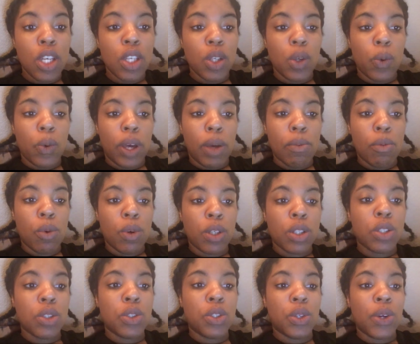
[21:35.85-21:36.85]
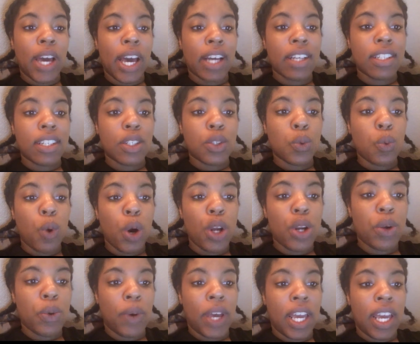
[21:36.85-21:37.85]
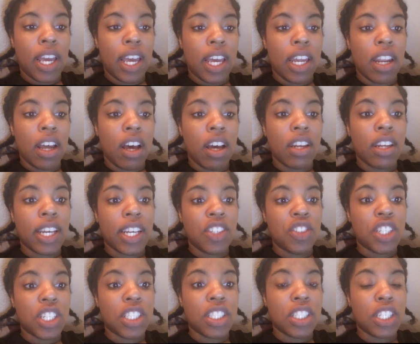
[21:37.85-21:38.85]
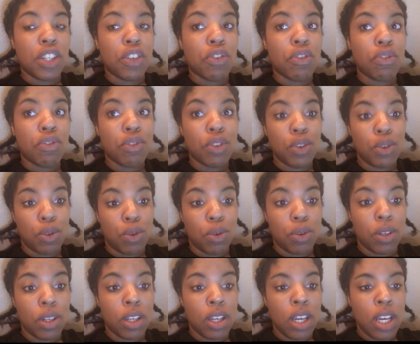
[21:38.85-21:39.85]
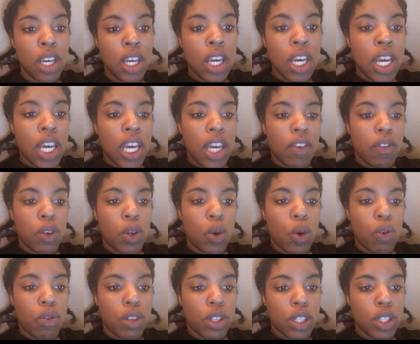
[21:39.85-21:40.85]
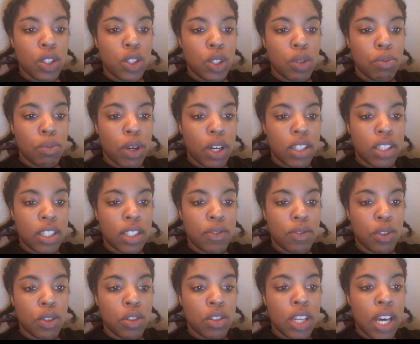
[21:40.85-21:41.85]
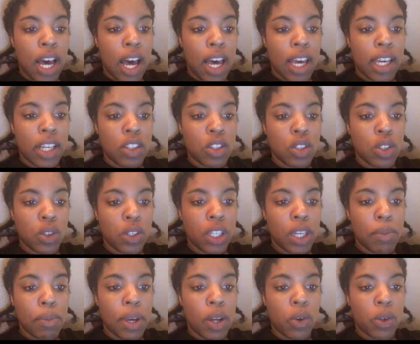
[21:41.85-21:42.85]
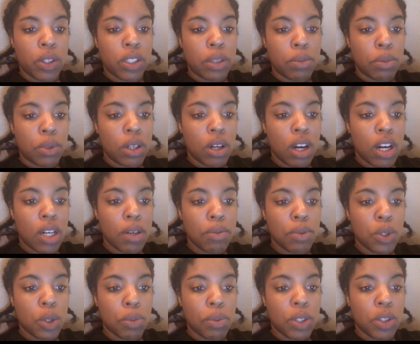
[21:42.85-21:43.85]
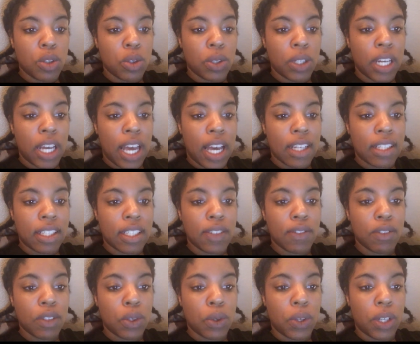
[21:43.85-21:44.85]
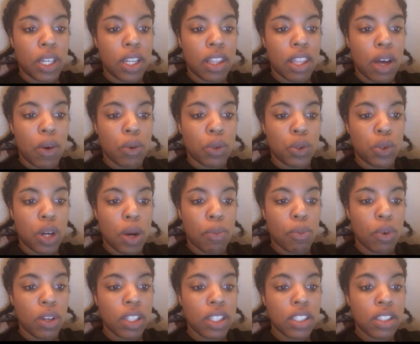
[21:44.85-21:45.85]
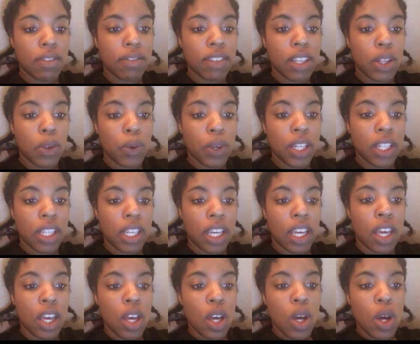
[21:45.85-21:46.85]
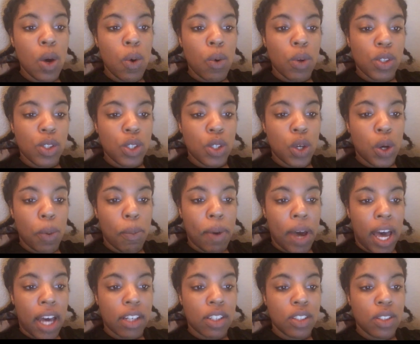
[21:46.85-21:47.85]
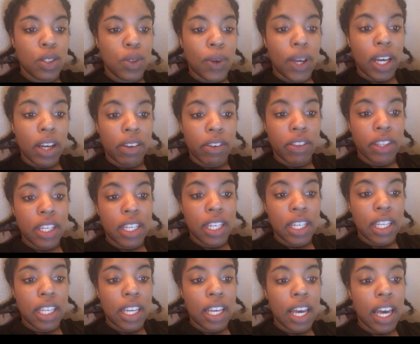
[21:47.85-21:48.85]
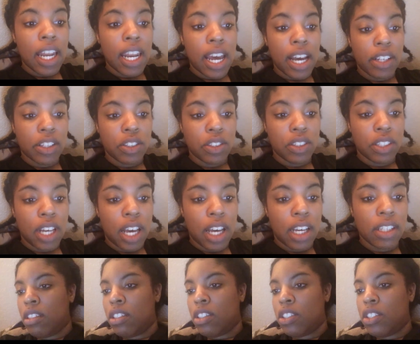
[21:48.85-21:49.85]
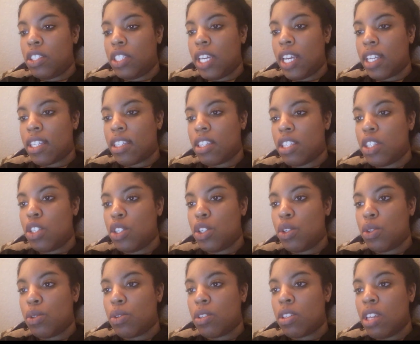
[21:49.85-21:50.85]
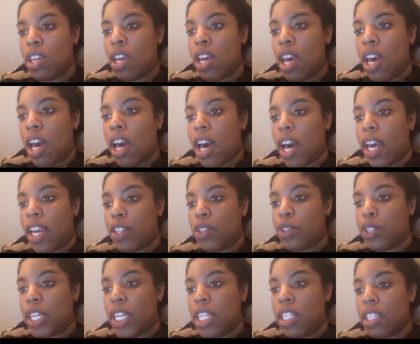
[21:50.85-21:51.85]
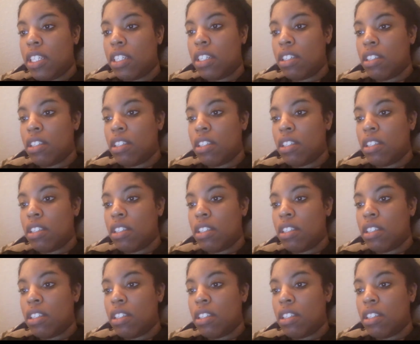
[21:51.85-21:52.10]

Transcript: You weigh more due to excess water weight and undigested food. If you overconsume processed foods high in sodium and or simple carbs, you'll be storing excess fluid that will drop relatively quickly once you go back to healthy eating and exercise. She has the do's. Hydrate.